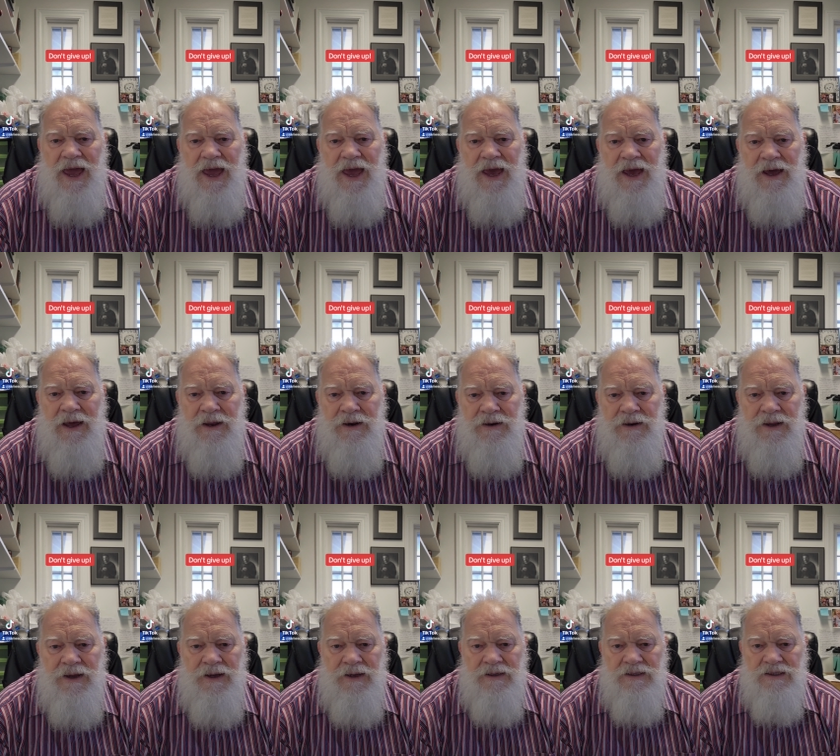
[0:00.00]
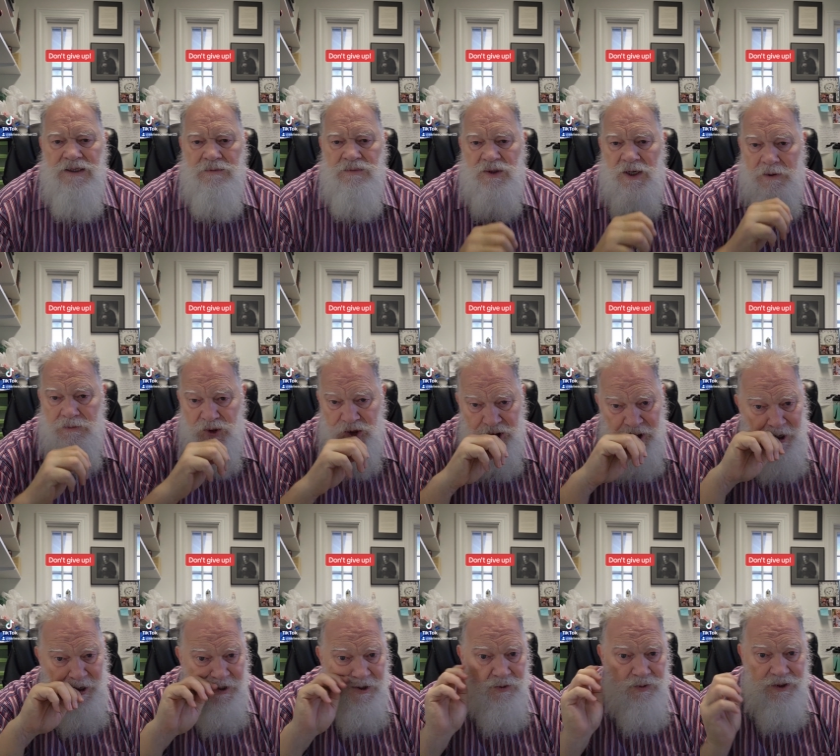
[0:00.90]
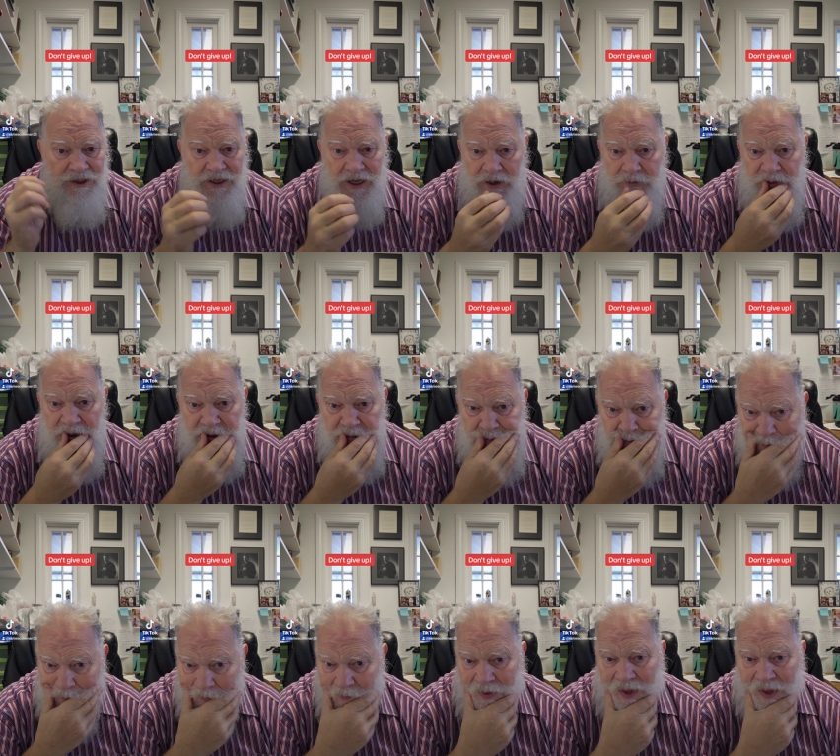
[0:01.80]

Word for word: And uh, sometimes sharks would come in